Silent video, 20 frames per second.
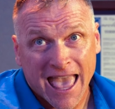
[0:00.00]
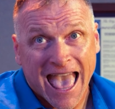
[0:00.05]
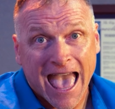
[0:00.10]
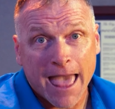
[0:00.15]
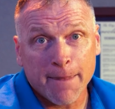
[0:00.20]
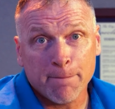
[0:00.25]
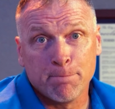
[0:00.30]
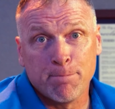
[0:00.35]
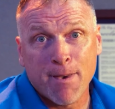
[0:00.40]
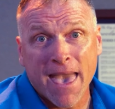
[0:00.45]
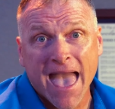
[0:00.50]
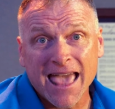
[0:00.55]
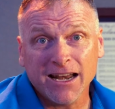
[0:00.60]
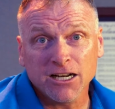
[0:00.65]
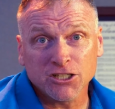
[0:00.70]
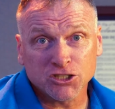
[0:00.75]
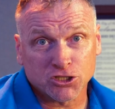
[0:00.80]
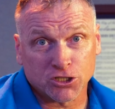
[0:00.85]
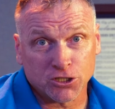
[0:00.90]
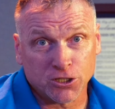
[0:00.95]
at
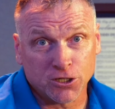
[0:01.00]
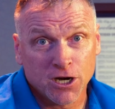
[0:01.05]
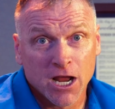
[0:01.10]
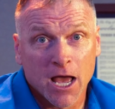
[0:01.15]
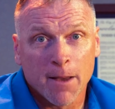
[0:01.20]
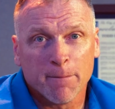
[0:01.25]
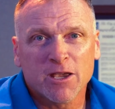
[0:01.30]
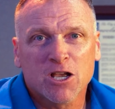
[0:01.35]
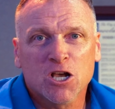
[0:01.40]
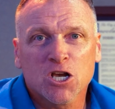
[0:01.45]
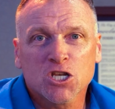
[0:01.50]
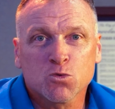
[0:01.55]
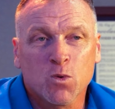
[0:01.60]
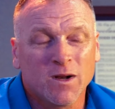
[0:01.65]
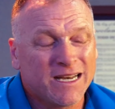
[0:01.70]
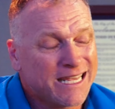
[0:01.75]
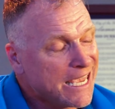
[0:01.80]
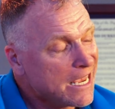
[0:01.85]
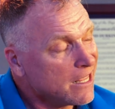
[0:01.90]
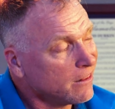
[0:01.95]
Bannister because
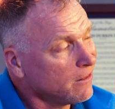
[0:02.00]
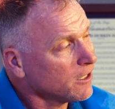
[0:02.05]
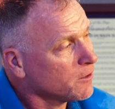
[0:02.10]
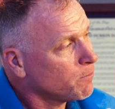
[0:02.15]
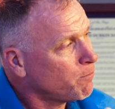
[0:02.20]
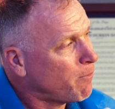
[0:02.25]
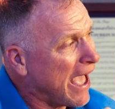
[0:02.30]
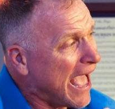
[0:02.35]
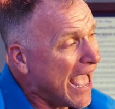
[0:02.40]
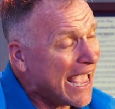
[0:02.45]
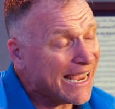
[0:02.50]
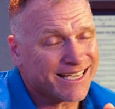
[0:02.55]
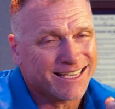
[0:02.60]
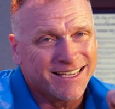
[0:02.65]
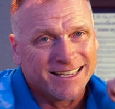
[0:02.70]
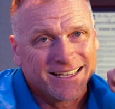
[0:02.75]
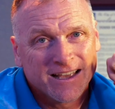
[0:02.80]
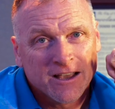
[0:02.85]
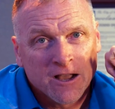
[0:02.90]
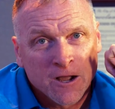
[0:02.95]
when he looked back,